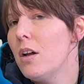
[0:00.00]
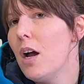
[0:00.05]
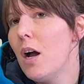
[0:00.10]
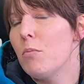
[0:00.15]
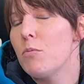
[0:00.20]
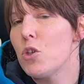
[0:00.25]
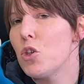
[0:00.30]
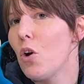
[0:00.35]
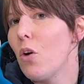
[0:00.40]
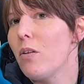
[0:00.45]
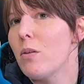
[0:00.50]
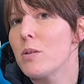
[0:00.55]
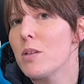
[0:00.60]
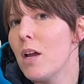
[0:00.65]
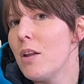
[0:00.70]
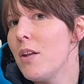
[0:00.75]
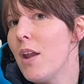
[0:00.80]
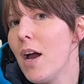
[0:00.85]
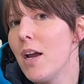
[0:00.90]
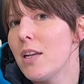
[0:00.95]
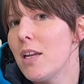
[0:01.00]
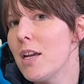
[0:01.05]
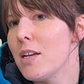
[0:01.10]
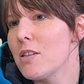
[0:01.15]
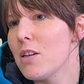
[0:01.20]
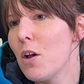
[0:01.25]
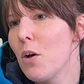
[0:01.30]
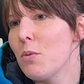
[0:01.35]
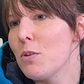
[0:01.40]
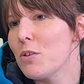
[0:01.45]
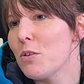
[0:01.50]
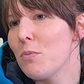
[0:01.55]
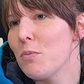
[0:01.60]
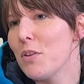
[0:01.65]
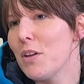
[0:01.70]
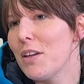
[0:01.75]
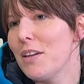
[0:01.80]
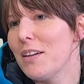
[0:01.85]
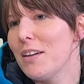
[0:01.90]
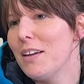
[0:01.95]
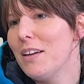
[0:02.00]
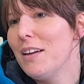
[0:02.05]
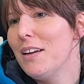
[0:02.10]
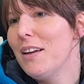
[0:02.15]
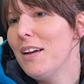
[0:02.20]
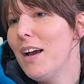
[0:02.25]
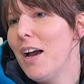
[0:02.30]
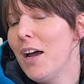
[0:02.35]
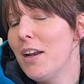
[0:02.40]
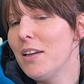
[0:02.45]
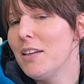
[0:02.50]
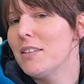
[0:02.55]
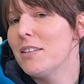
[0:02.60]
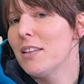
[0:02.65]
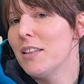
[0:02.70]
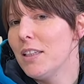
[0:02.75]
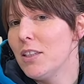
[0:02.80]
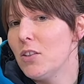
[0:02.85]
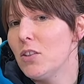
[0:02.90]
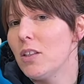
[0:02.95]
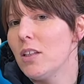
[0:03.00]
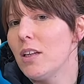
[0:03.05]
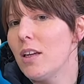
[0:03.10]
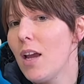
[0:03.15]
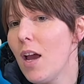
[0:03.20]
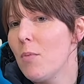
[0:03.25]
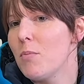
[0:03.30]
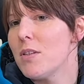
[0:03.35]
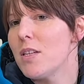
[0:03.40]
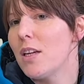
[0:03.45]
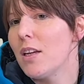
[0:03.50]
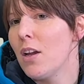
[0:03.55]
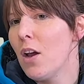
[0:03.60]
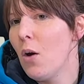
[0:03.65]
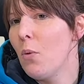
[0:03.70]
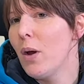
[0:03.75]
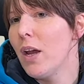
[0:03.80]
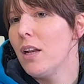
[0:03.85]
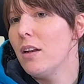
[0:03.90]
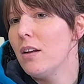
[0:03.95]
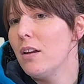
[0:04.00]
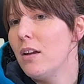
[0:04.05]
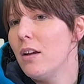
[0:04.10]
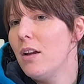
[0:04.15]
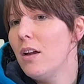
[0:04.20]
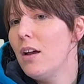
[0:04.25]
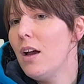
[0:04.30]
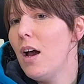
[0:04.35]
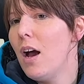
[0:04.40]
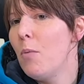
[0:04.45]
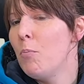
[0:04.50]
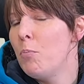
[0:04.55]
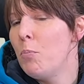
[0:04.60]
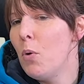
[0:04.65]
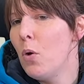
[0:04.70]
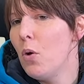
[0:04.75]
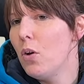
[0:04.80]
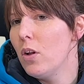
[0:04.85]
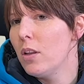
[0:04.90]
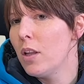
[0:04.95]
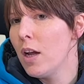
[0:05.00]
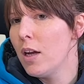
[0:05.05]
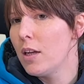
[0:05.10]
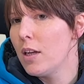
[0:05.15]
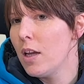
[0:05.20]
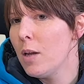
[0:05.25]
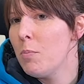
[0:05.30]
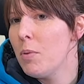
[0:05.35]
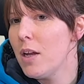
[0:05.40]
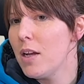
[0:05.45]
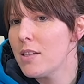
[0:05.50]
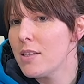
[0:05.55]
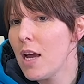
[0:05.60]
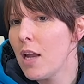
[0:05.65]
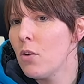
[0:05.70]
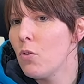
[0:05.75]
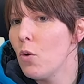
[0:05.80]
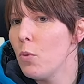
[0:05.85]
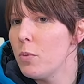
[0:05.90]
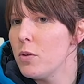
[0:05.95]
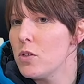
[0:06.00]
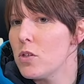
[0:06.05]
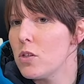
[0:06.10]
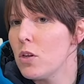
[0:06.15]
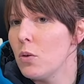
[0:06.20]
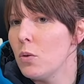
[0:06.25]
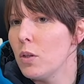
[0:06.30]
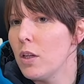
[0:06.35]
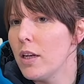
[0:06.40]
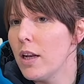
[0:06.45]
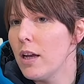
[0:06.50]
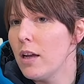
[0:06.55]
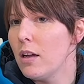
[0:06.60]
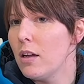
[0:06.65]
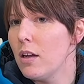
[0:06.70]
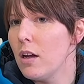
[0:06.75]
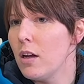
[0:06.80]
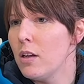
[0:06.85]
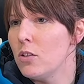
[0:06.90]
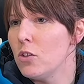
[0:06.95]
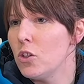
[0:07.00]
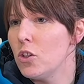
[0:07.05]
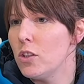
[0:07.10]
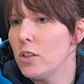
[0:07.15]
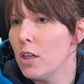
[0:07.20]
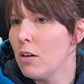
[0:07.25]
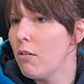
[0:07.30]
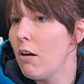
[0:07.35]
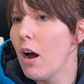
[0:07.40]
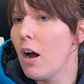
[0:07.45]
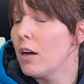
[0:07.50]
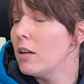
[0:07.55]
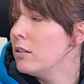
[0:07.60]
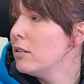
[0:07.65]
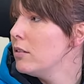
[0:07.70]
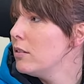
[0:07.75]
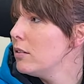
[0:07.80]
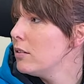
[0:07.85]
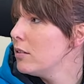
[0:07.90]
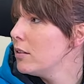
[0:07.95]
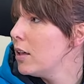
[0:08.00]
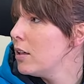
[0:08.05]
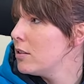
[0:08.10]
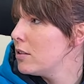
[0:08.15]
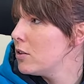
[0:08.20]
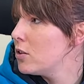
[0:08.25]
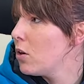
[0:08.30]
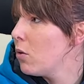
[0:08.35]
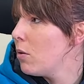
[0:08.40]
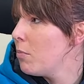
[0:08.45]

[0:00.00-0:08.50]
I'm sure it was like nine years ago or something, and he's literally kept it going. But like he picks Anna up at school in it, and she cries. It's so